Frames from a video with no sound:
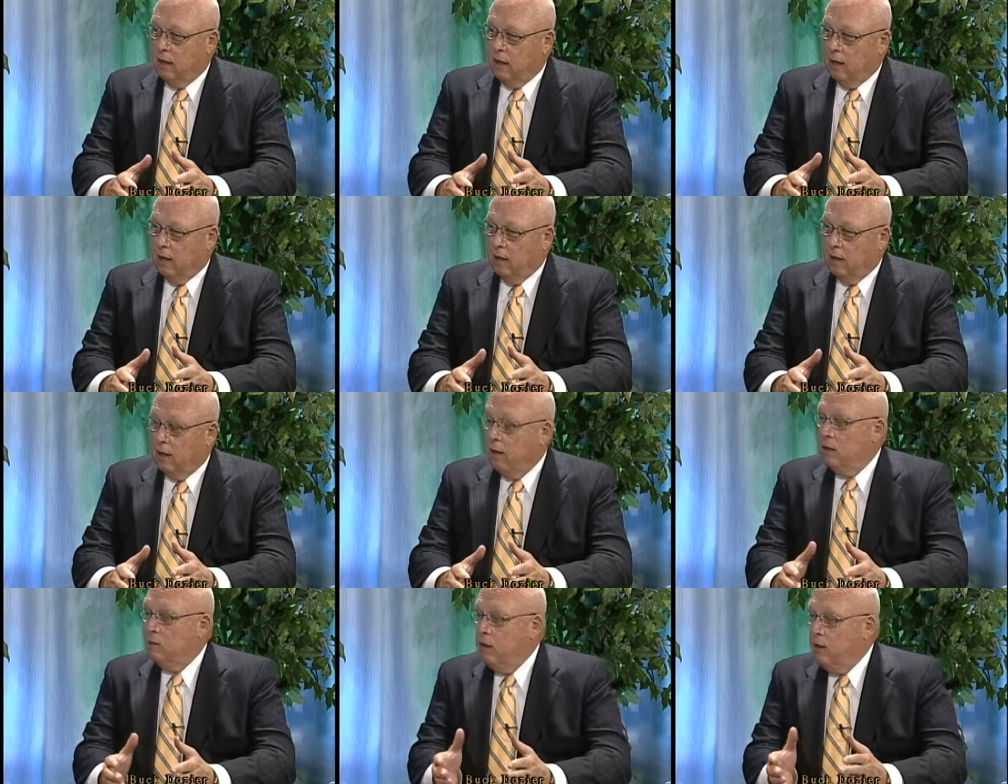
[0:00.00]
uh,
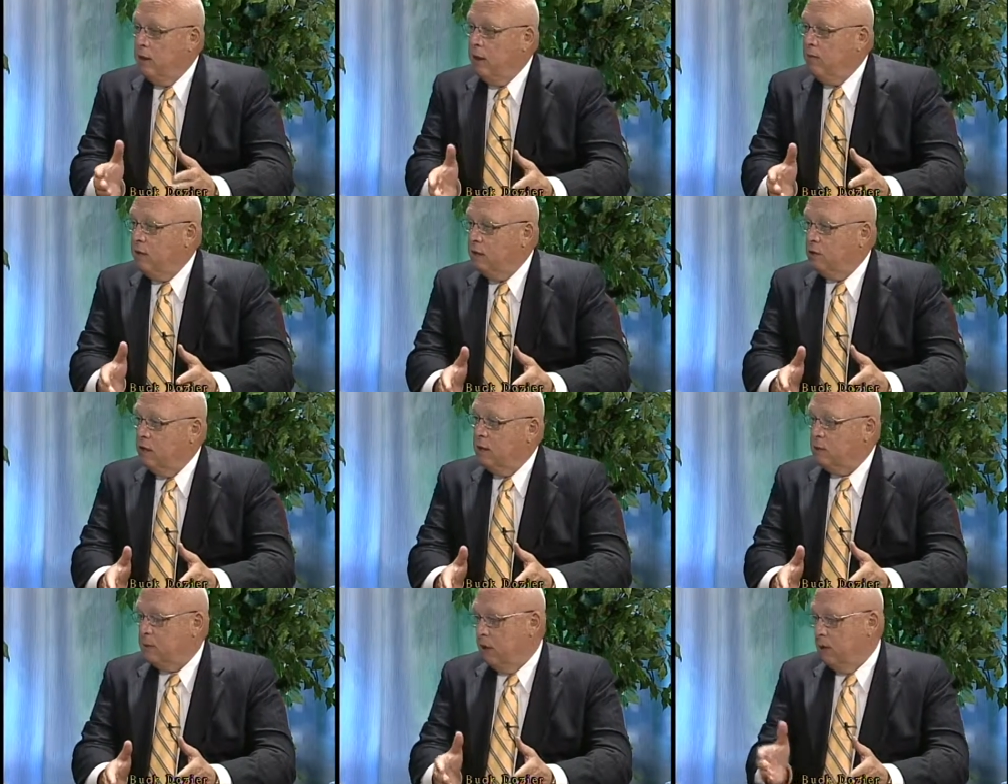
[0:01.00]
even in
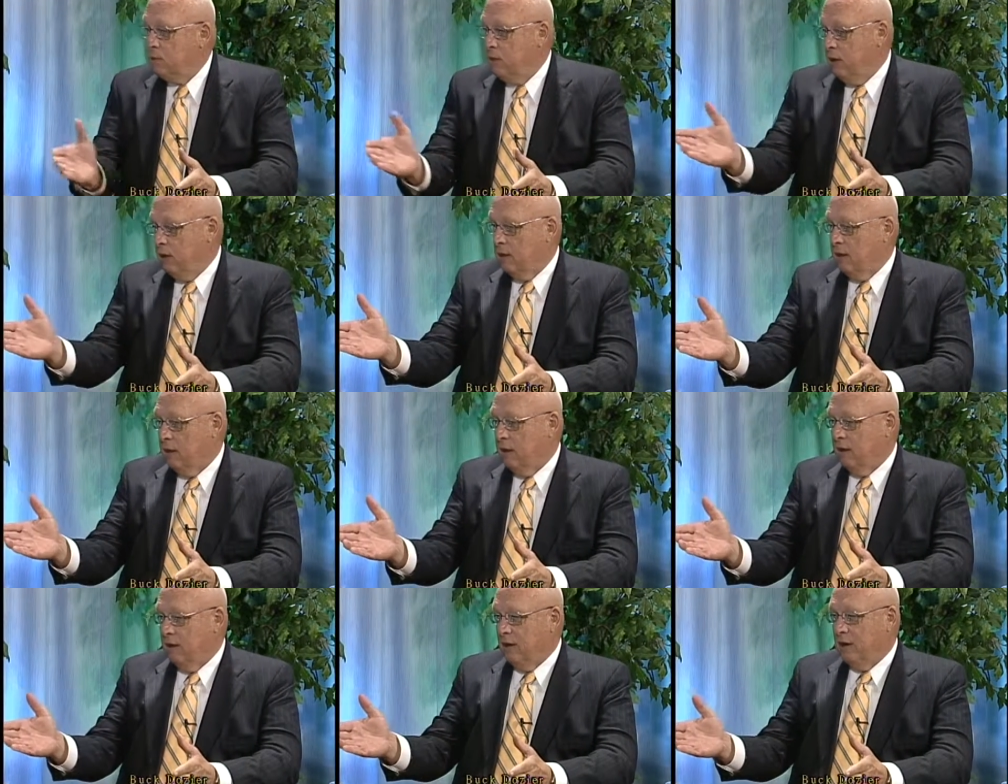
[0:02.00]
Jamestown, I was reading the other
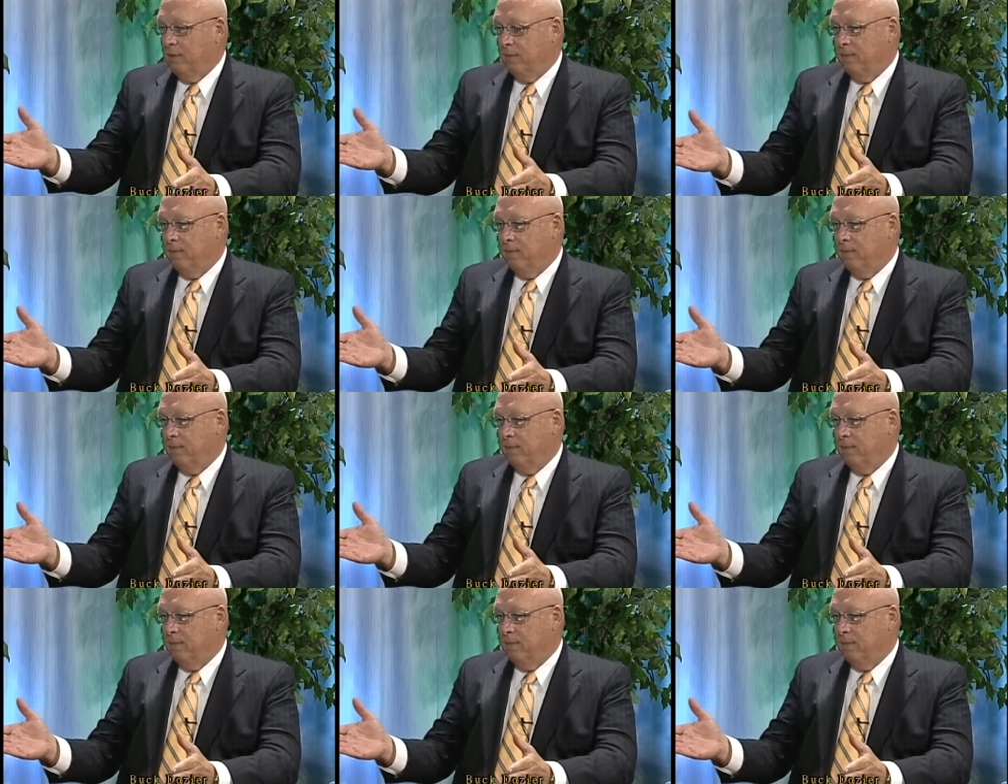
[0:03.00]
day uh,